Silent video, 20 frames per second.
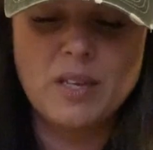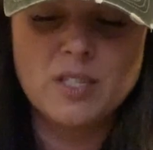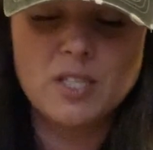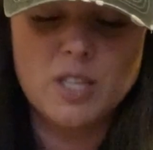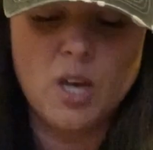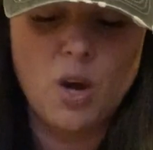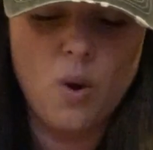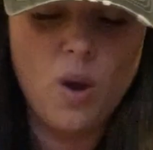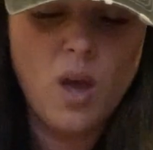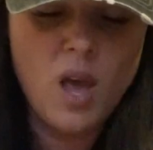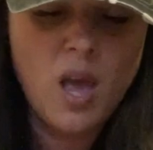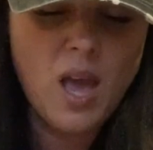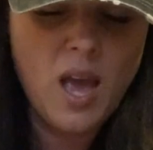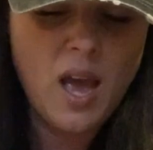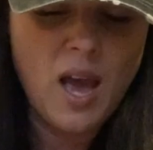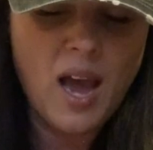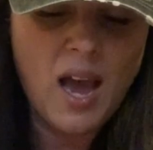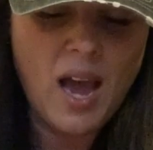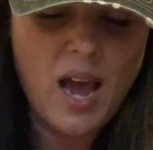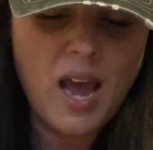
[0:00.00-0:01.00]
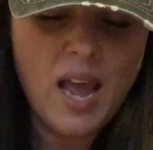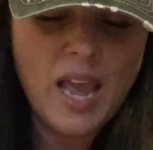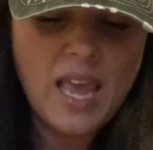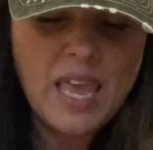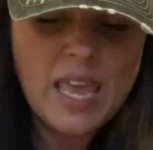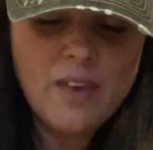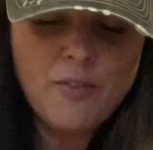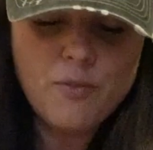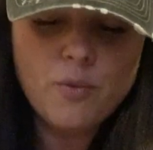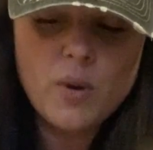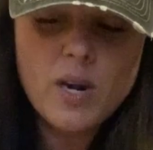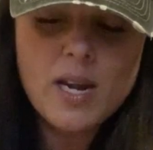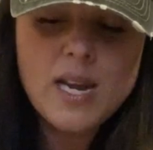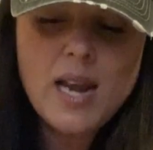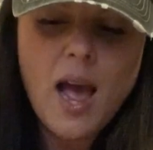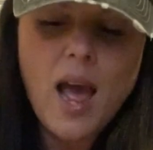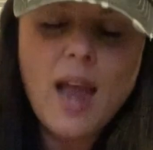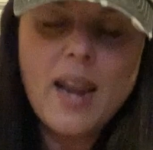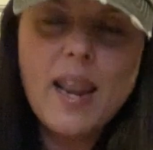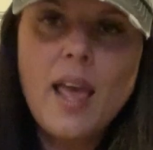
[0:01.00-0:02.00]
So if we
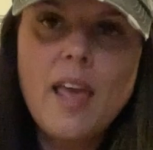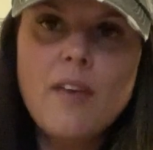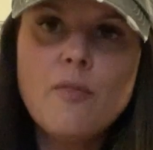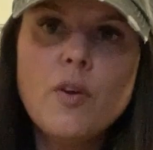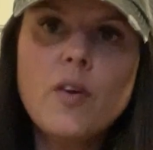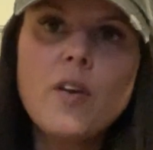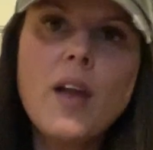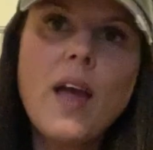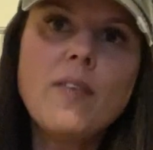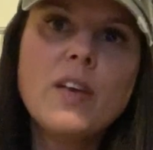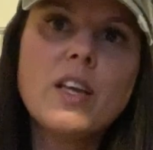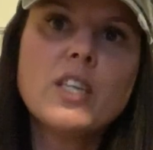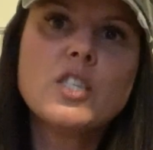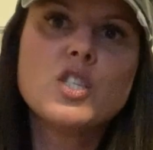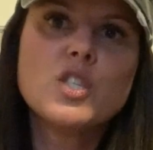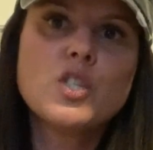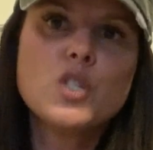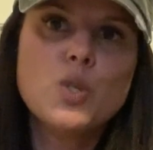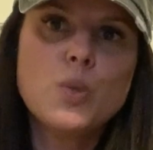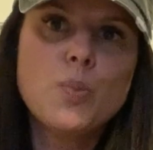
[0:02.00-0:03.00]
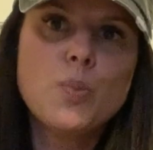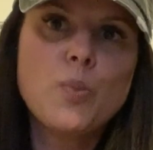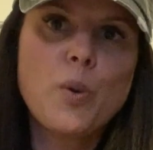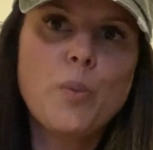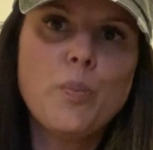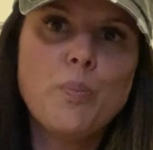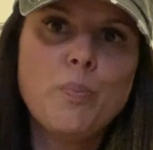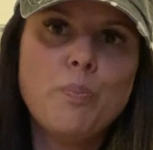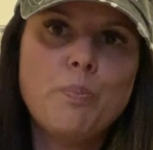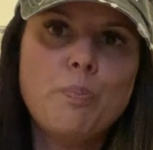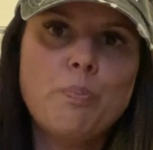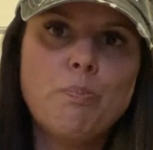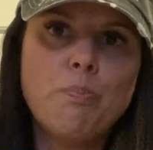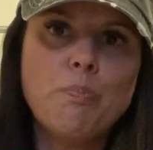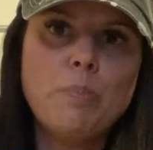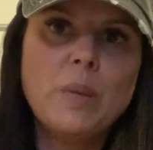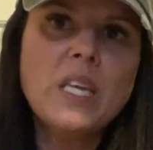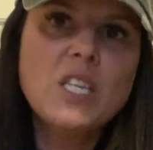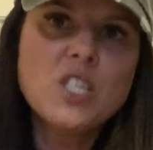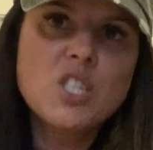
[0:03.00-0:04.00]
were having a super
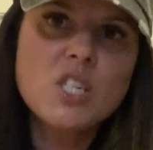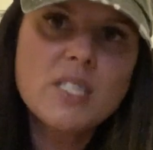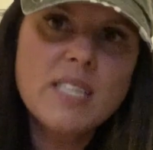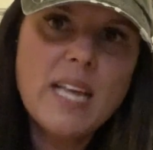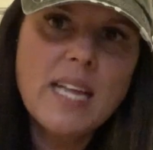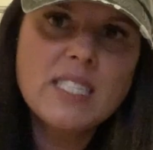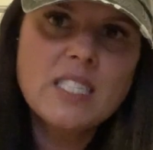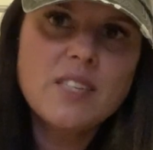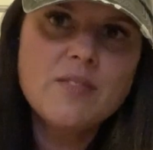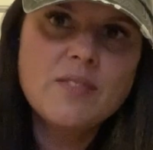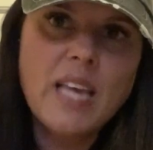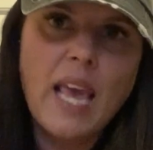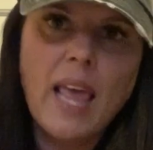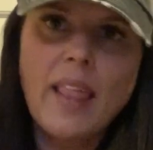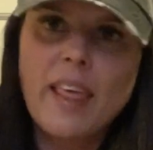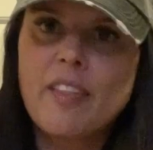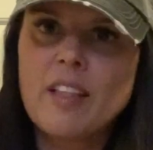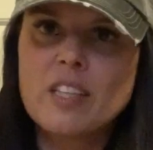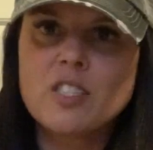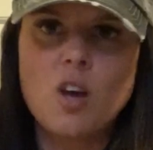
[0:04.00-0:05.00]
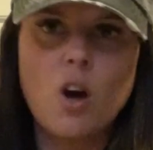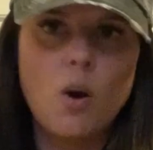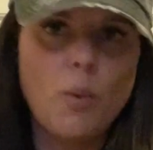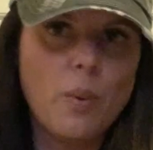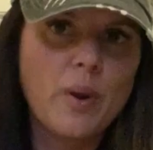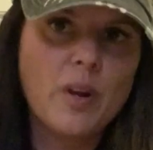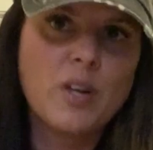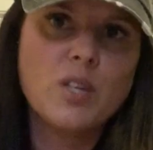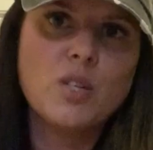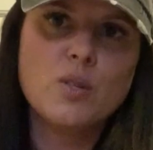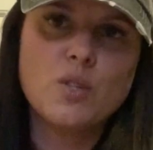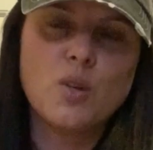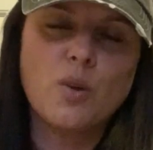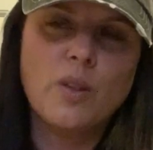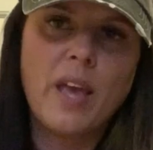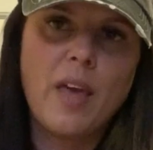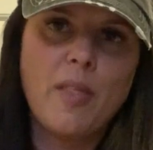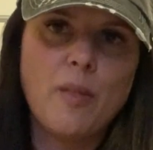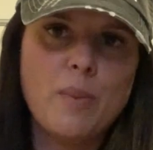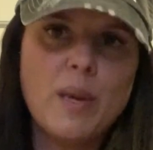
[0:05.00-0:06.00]
beach intensive day, like that's all we were gonna do is go
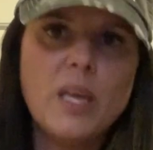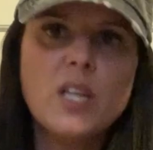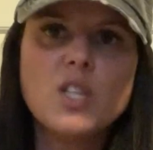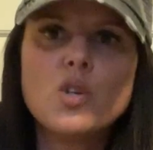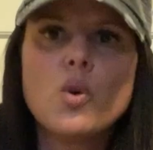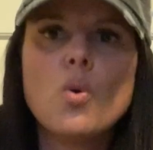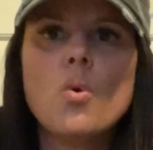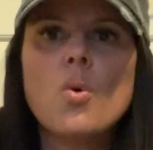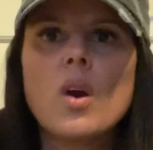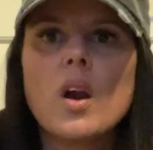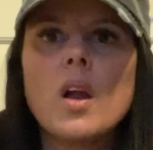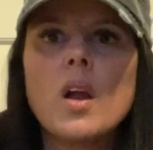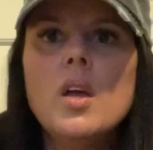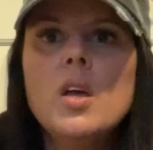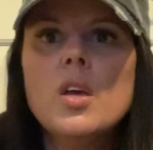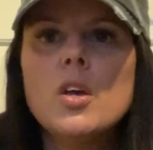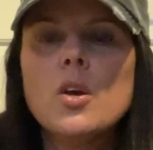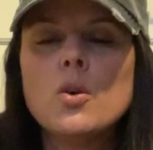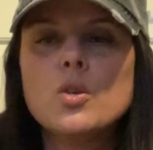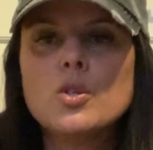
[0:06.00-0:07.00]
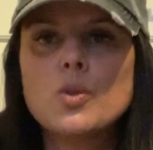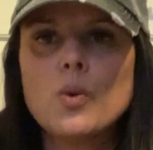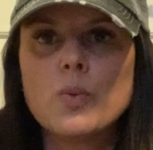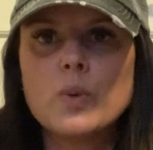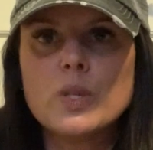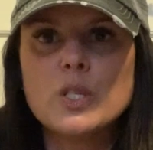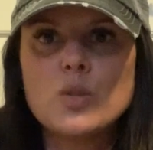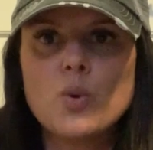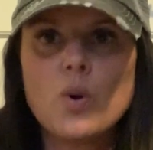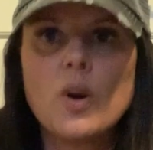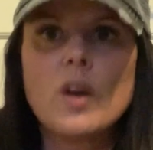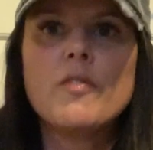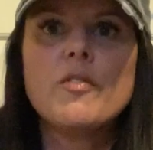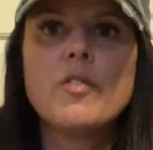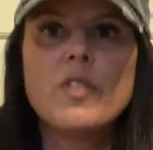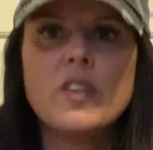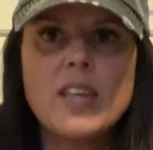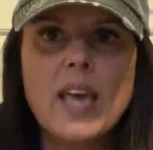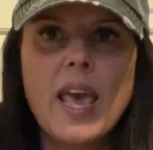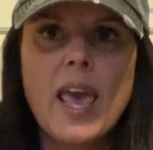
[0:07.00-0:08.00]
lay on the beach or go to a resort for
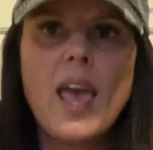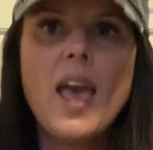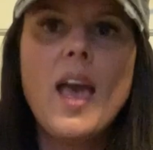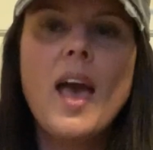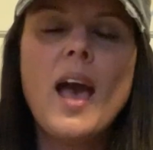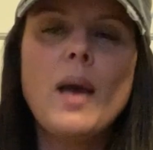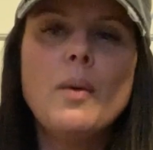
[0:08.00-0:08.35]
the day,